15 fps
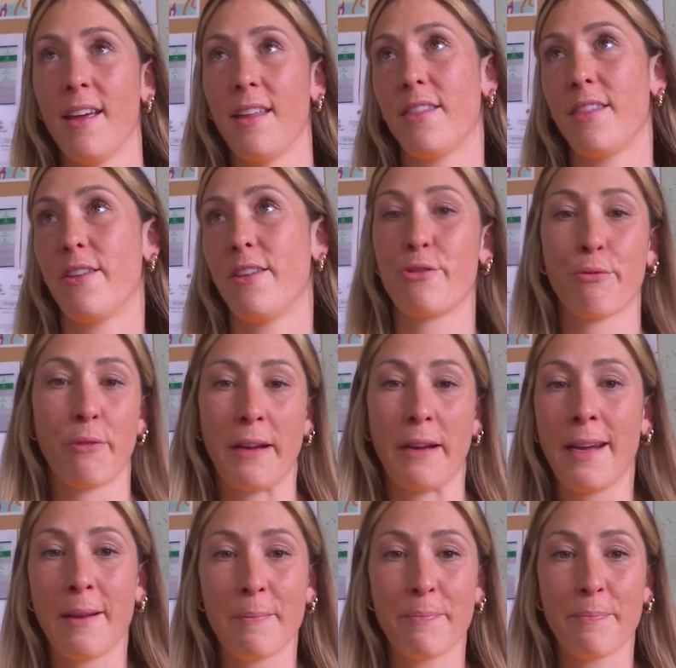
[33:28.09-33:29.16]
the
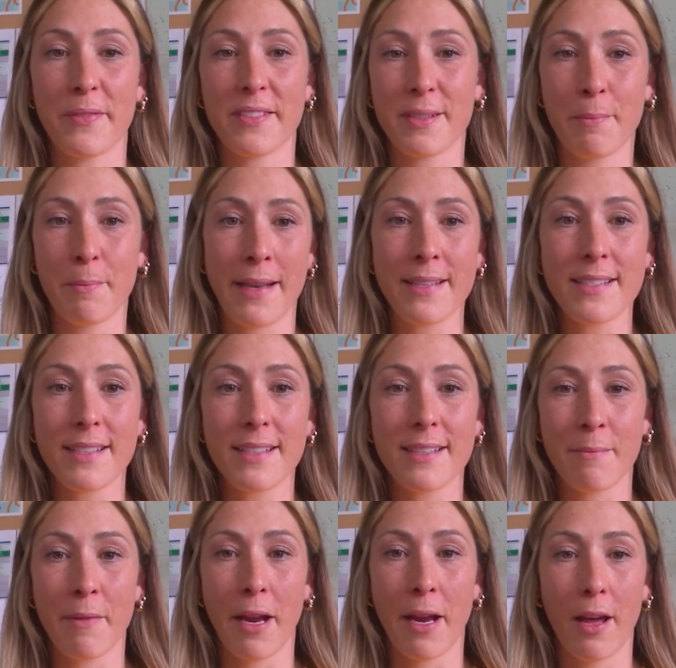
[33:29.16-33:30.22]
dream cemented in
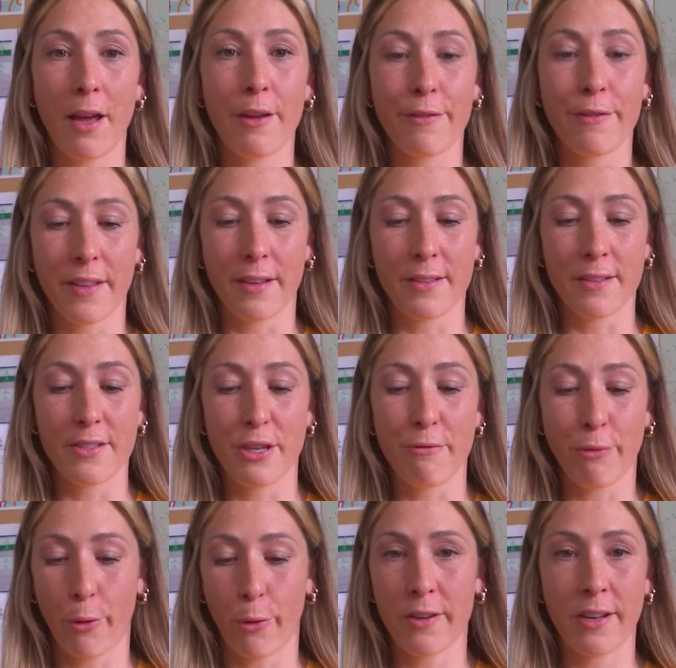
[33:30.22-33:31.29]
my life, that she
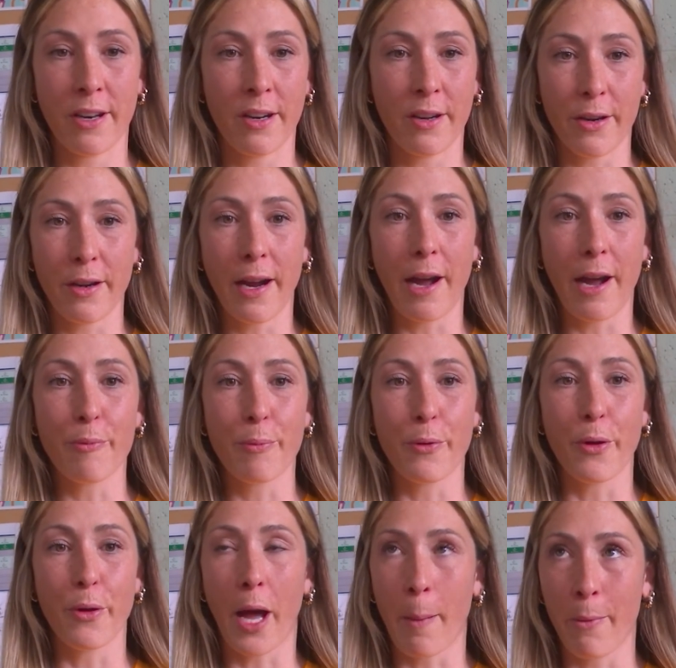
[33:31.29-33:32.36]
wrote it in an autograph
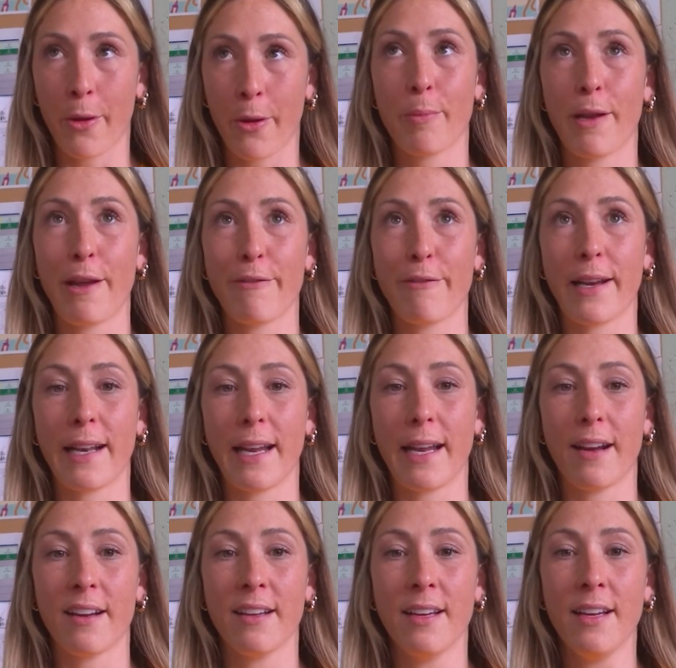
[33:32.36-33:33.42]
book, I'm going to play for
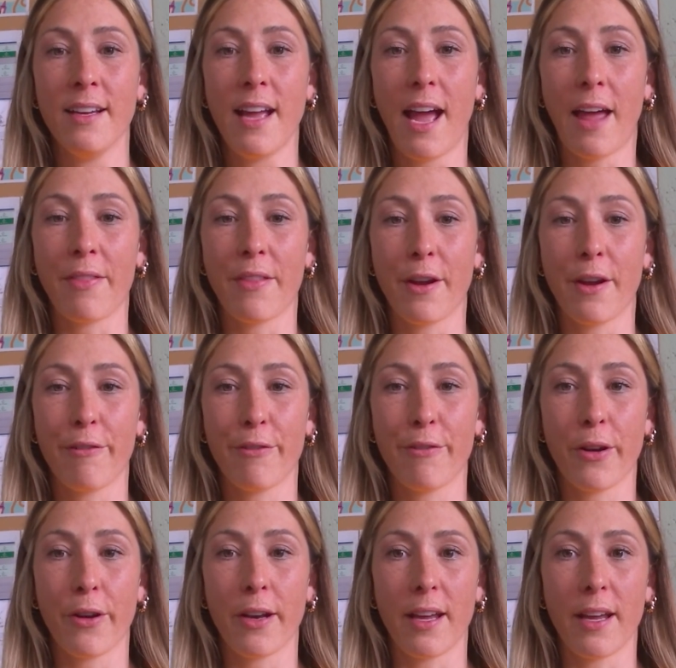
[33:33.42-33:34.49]
Clare. And
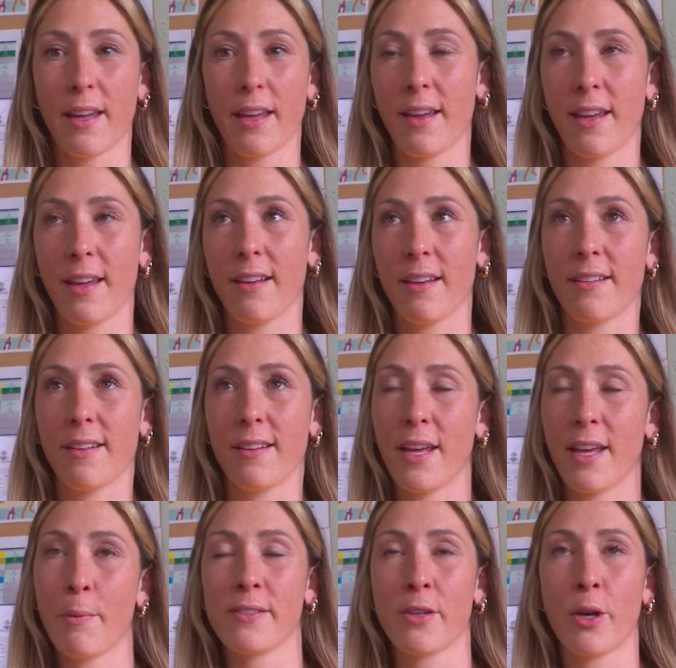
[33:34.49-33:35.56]
therefore, like, it
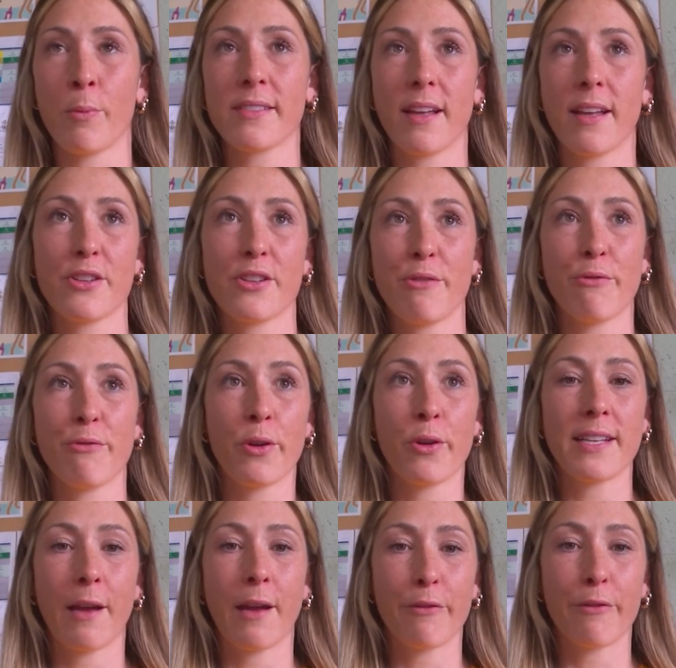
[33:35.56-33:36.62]
was almost like she wrote it
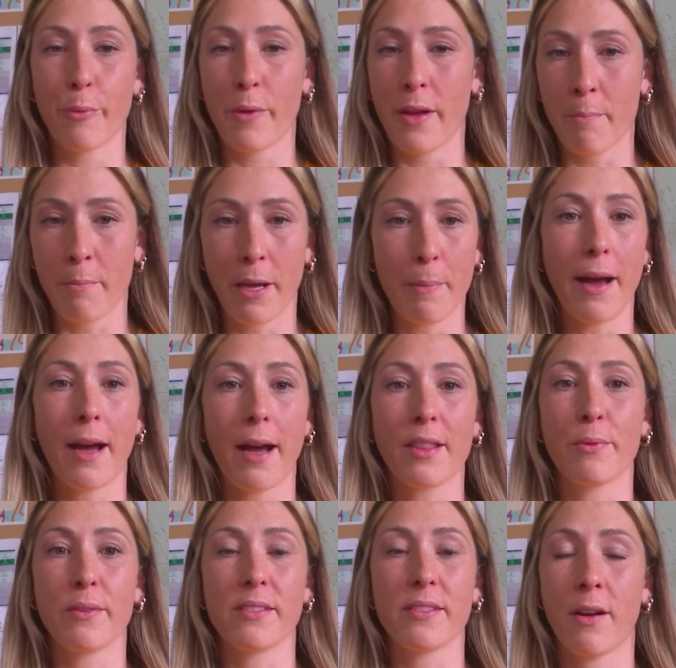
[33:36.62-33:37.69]
down for me and my path
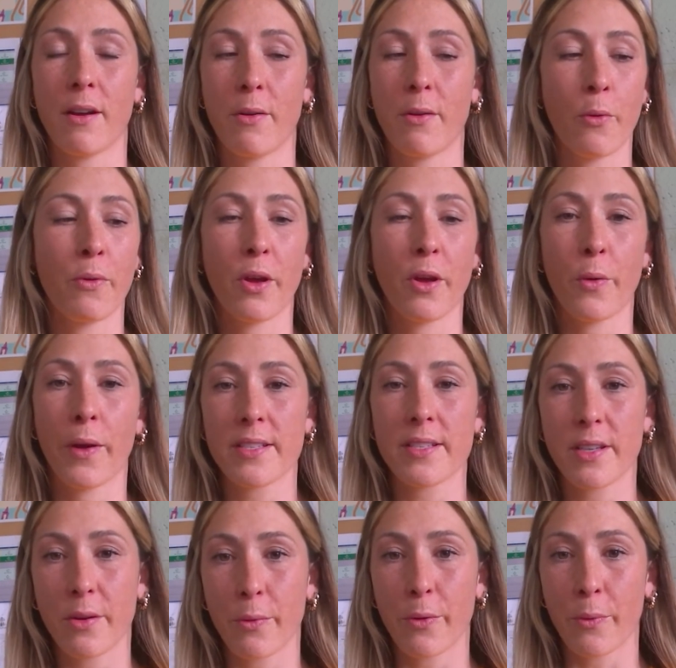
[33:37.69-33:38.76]
was only going to
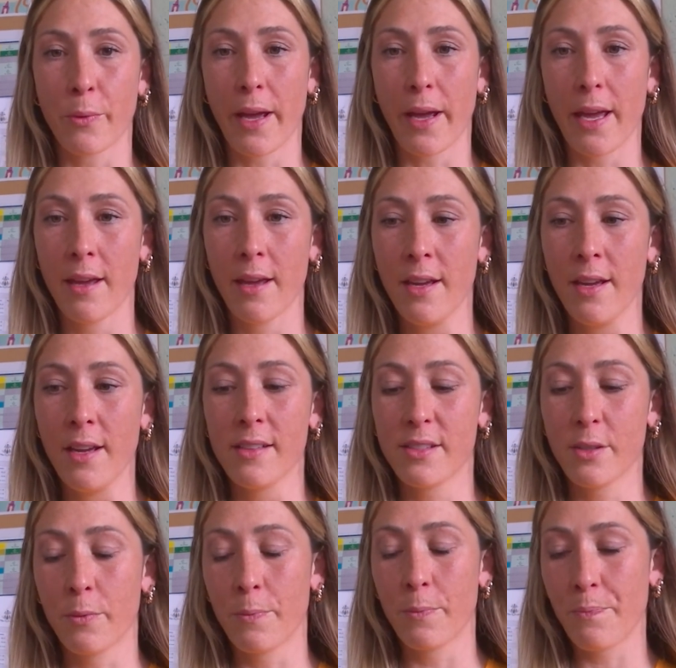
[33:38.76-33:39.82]
go one way.
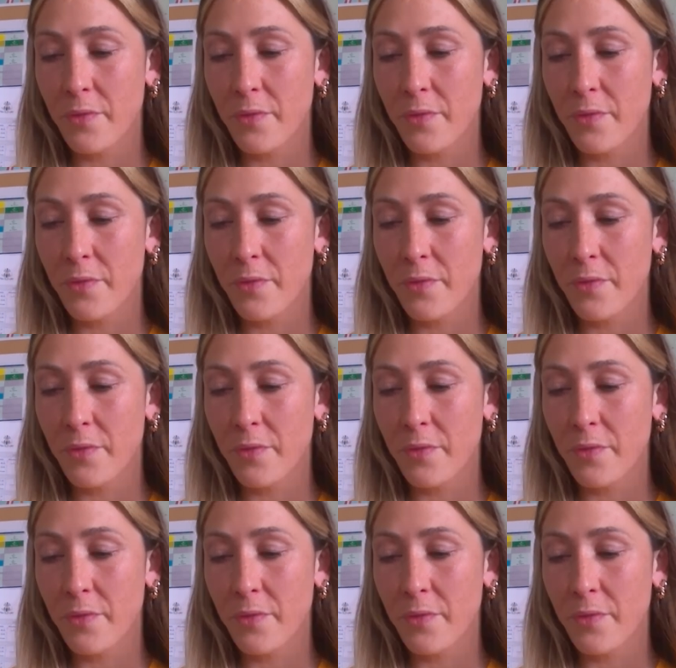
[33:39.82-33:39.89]
So